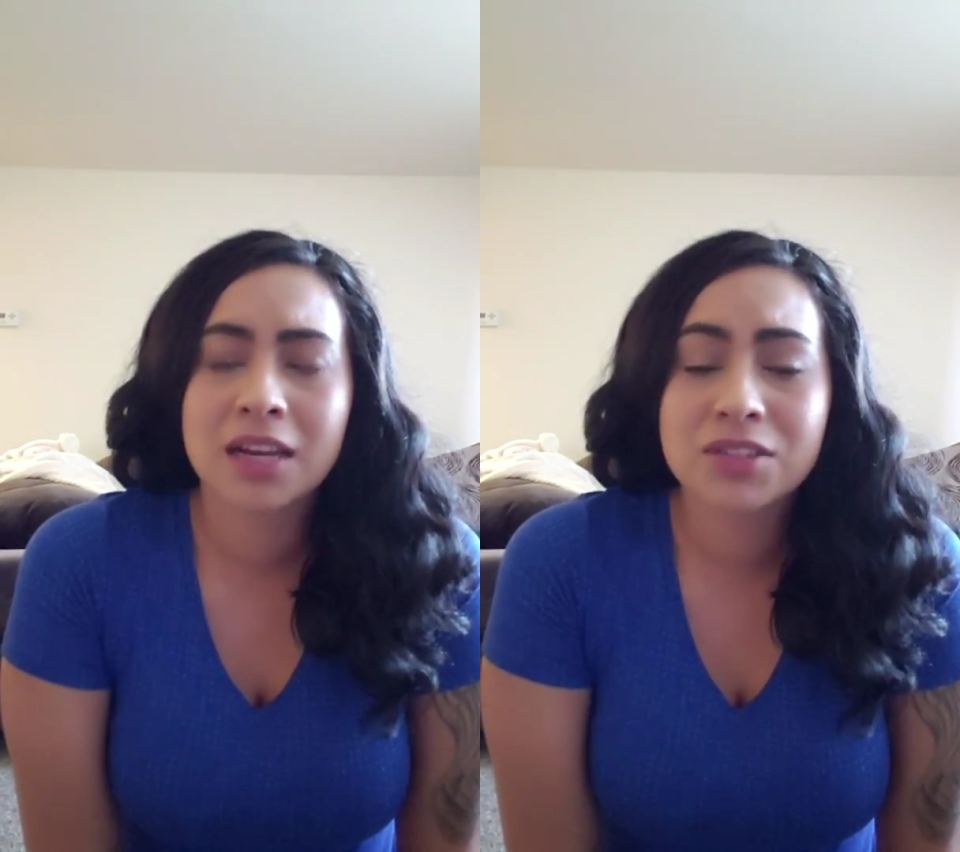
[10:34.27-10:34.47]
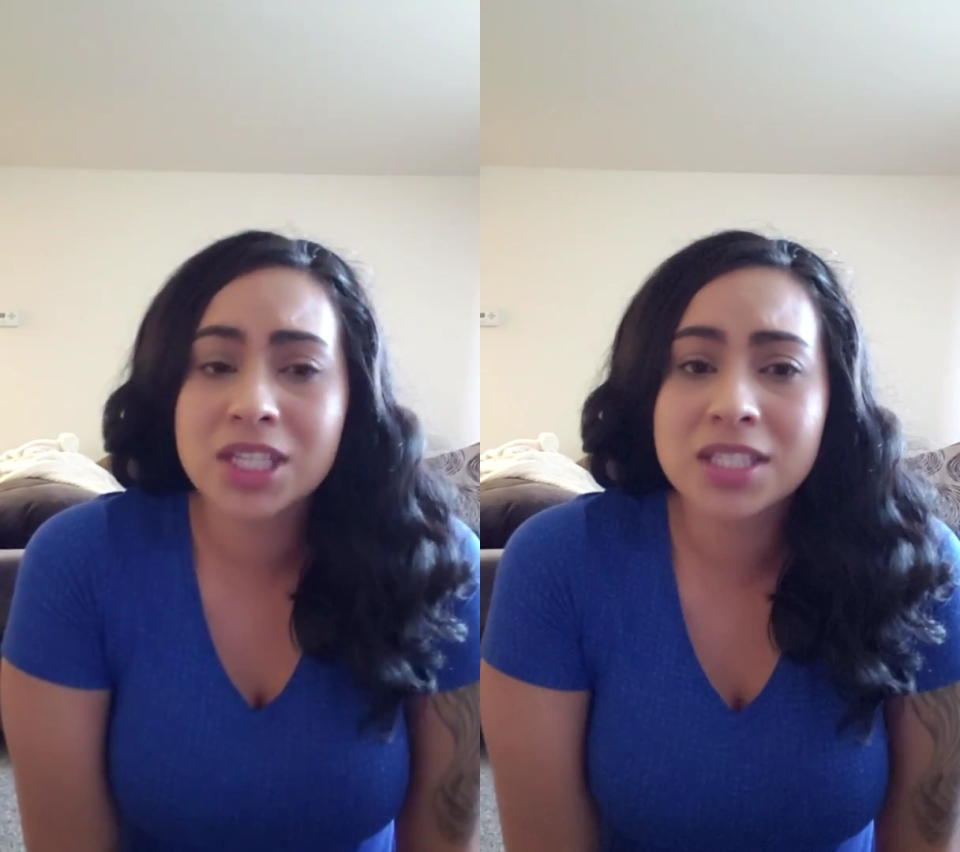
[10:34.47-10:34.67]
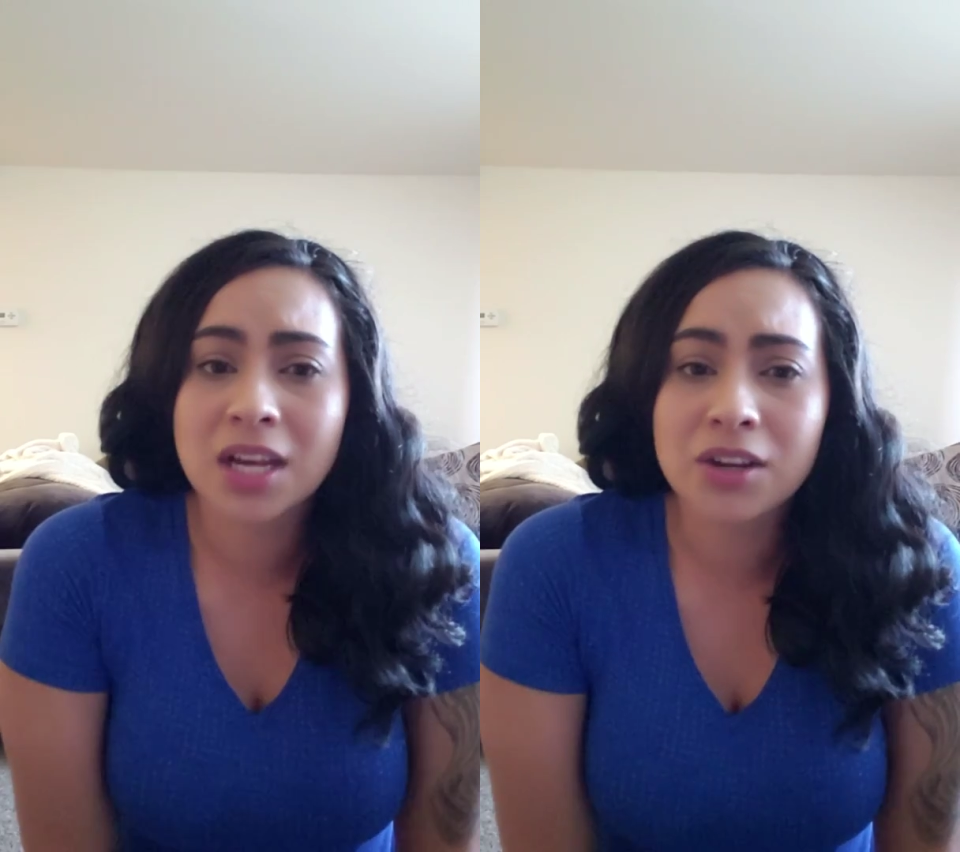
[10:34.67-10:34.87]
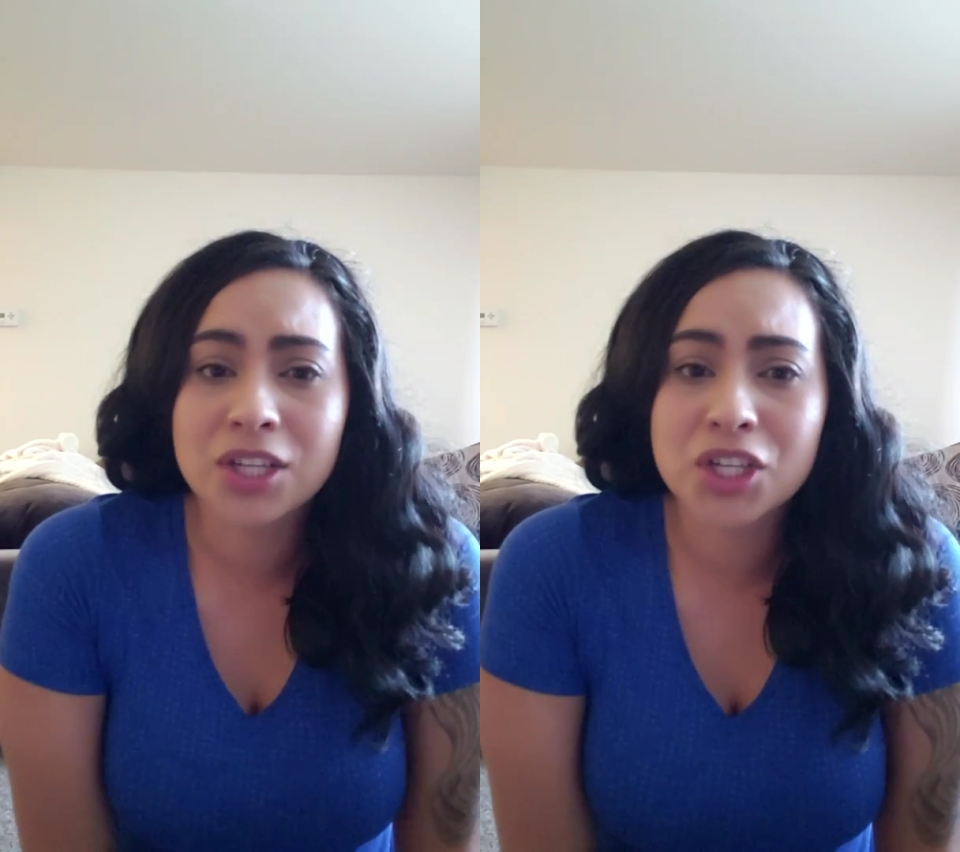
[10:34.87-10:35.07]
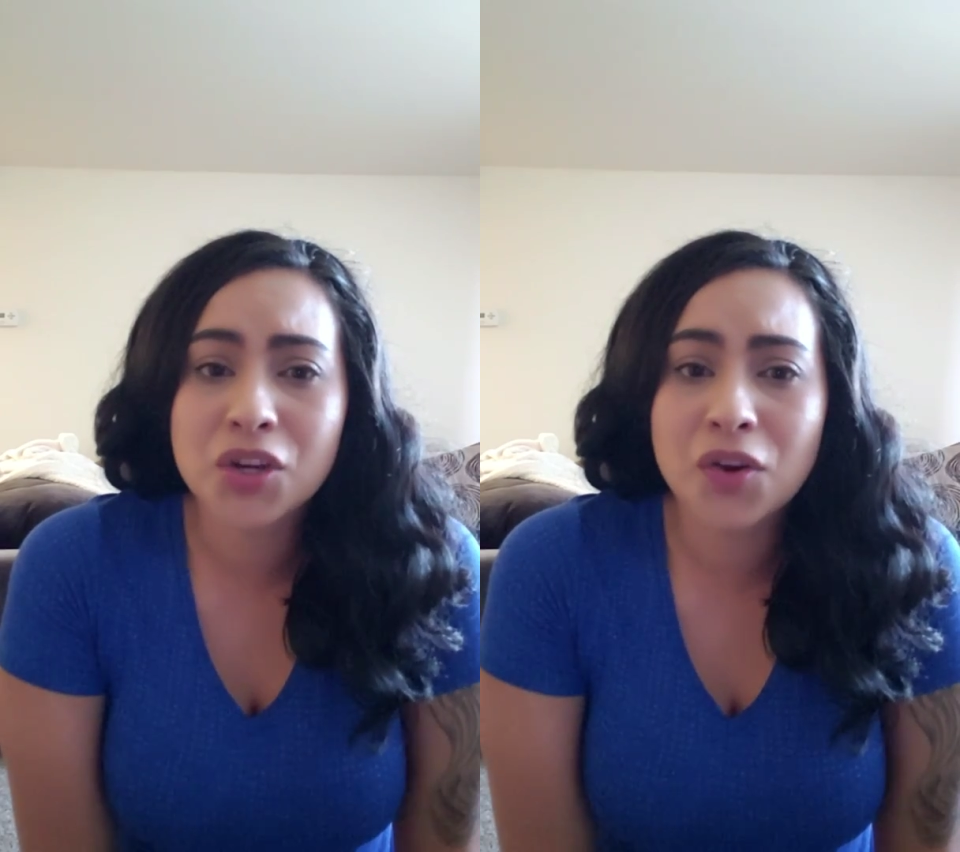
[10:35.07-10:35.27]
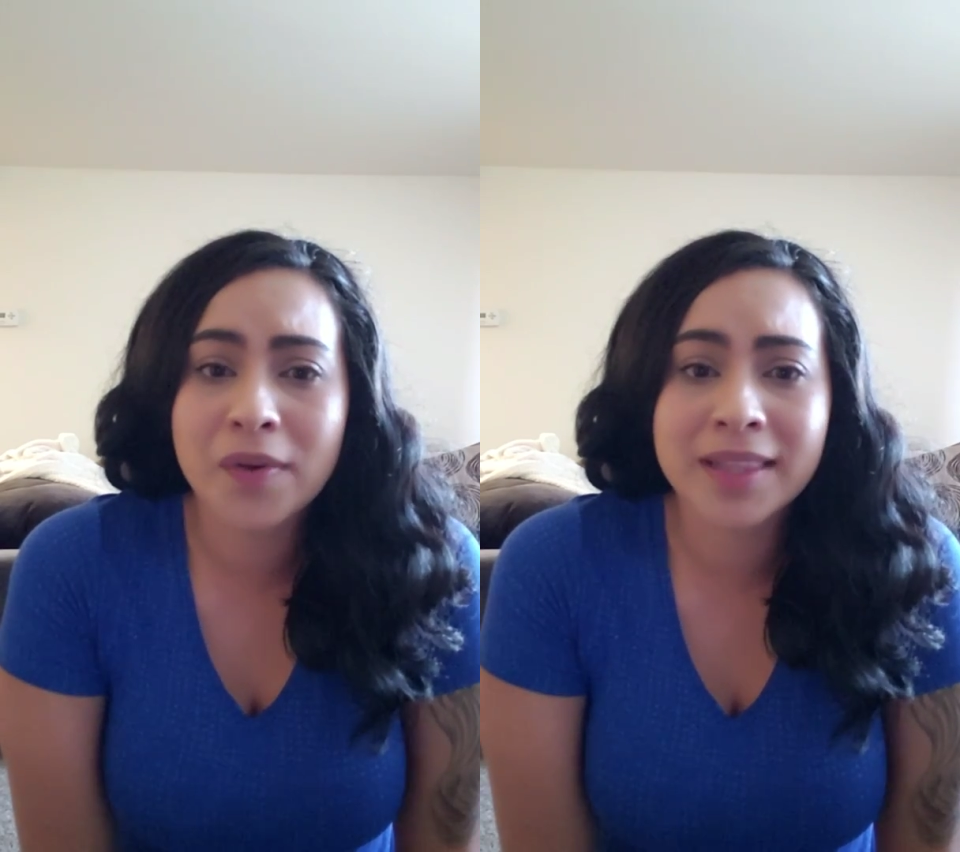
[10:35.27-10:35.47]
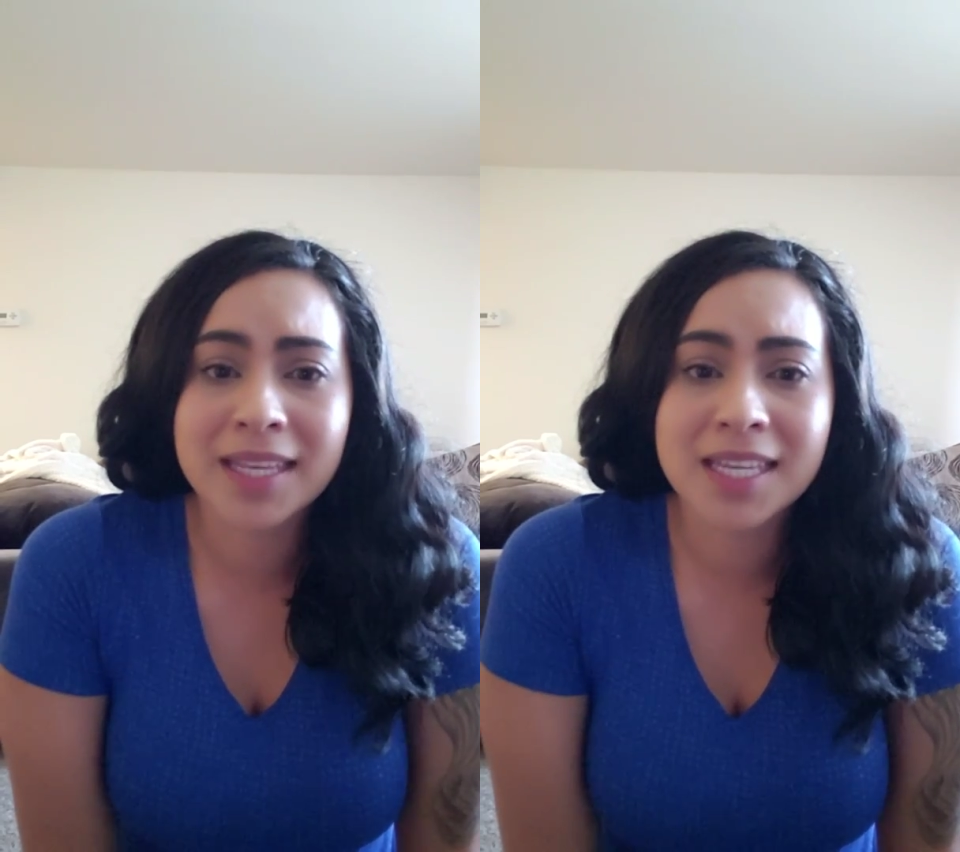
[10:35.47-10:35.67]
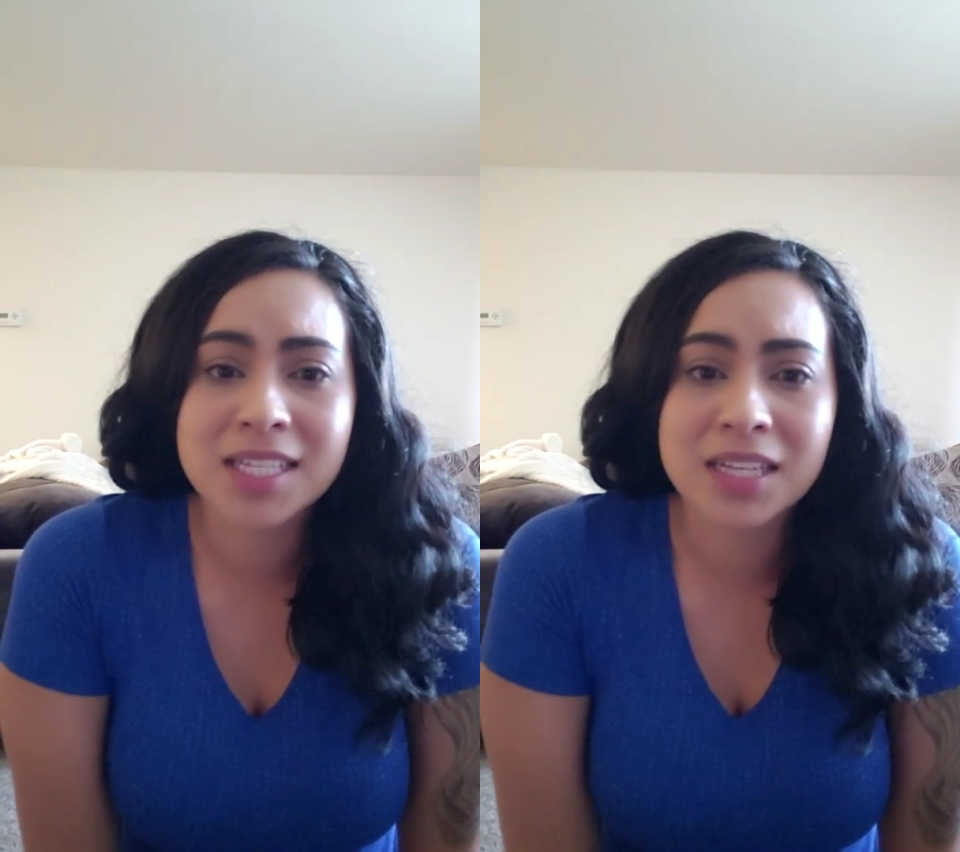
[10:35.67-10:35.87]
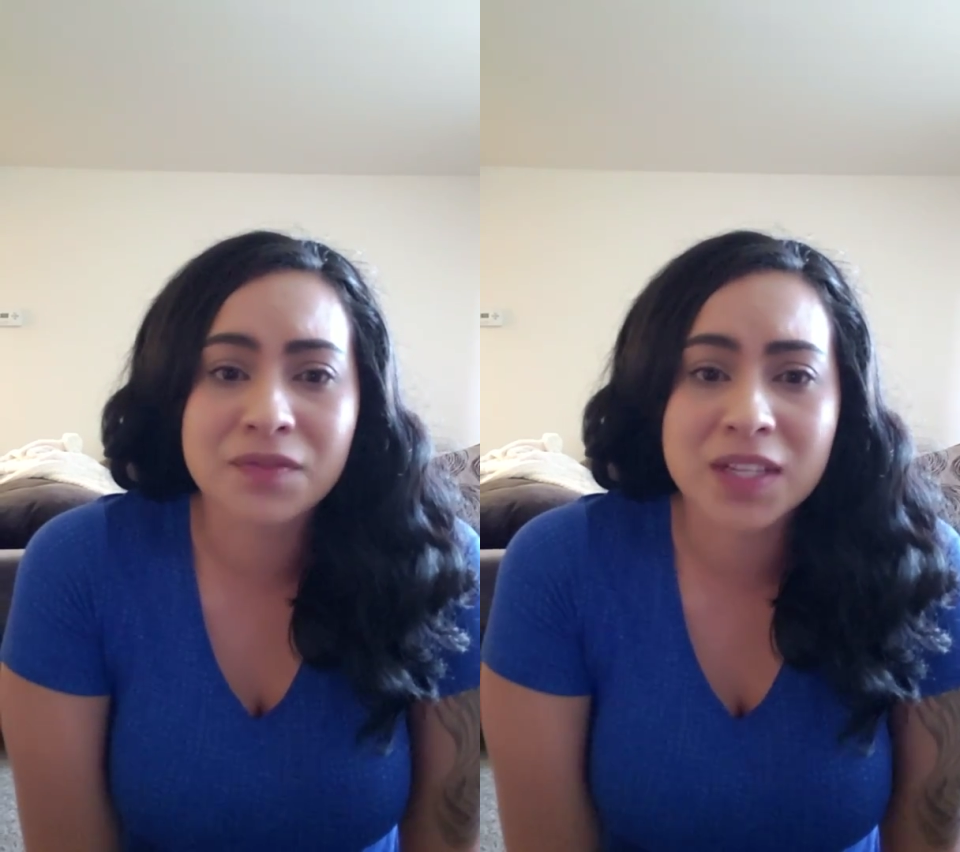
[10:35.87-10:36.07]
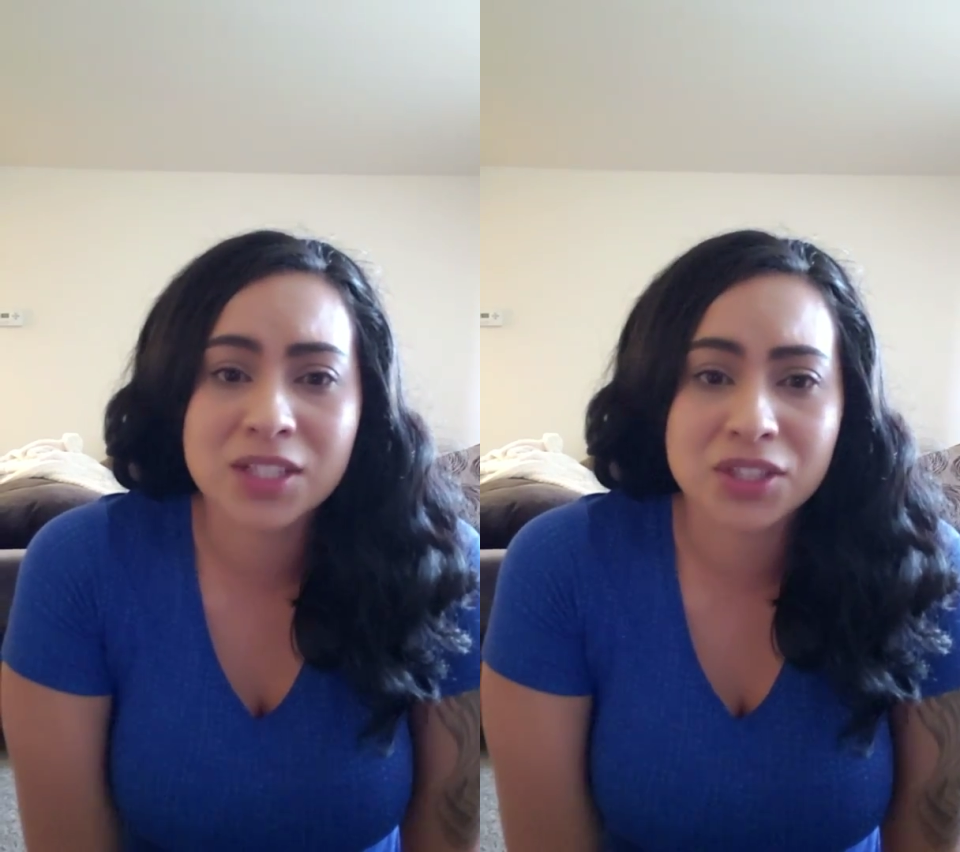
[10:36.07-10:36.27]
if she's hungry, she'll go in the kitchen
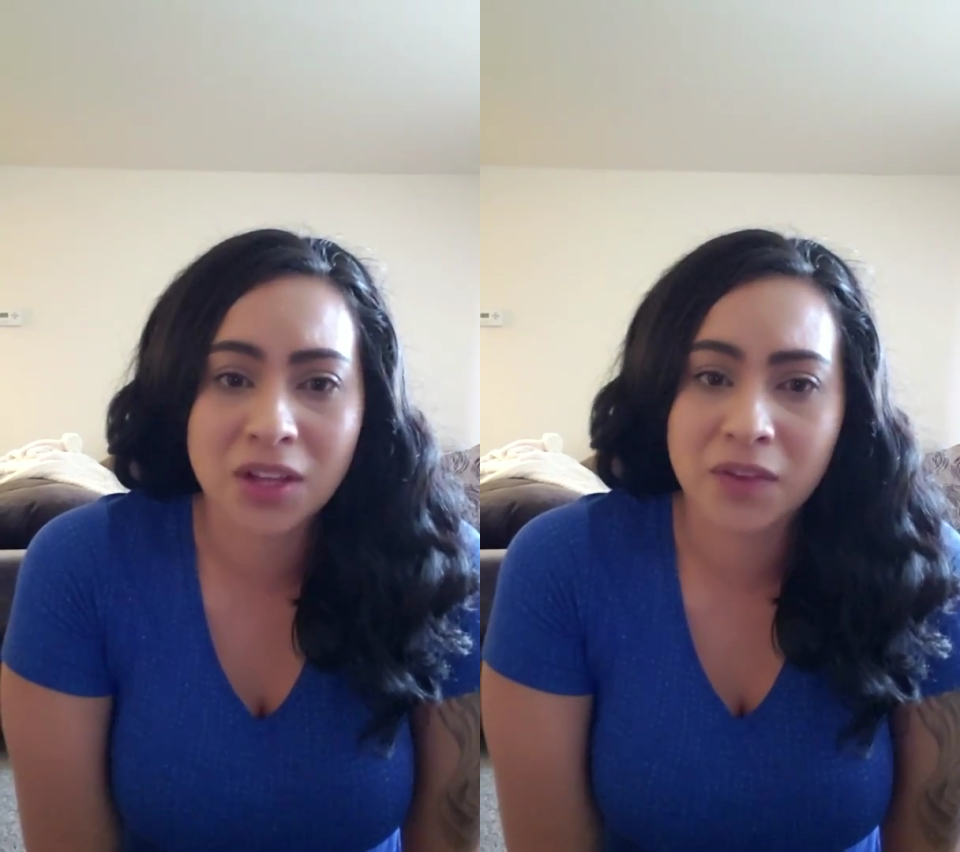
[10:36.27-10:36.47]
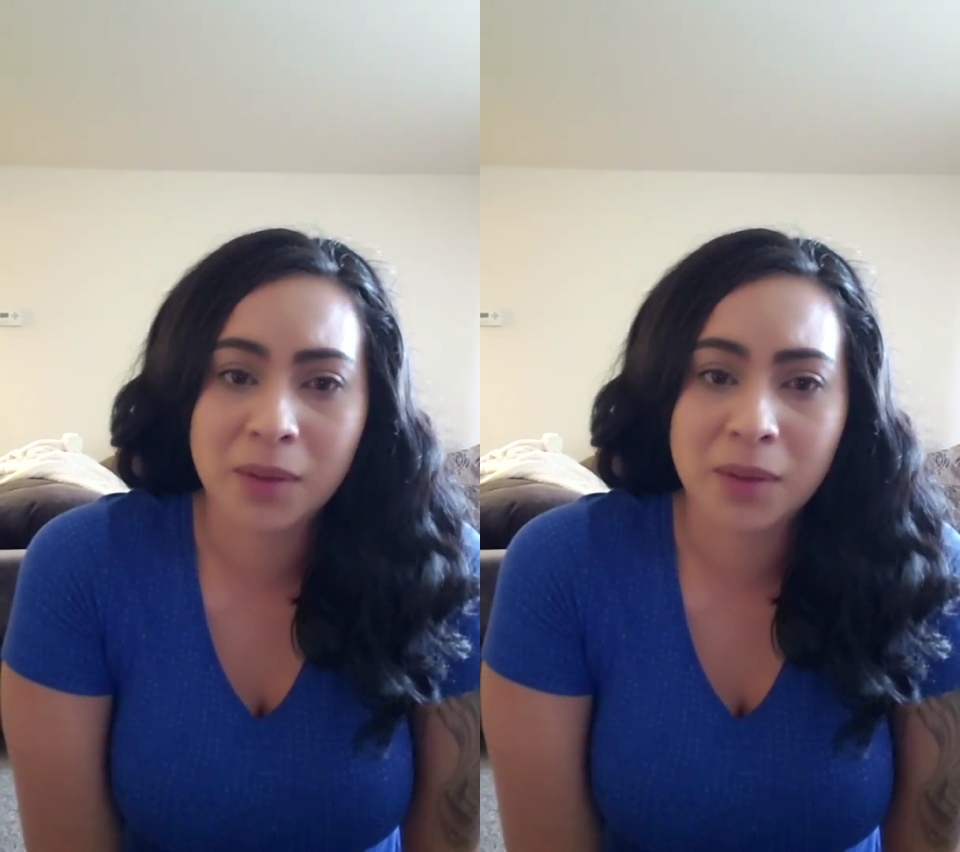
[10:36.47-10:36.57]
and fix herself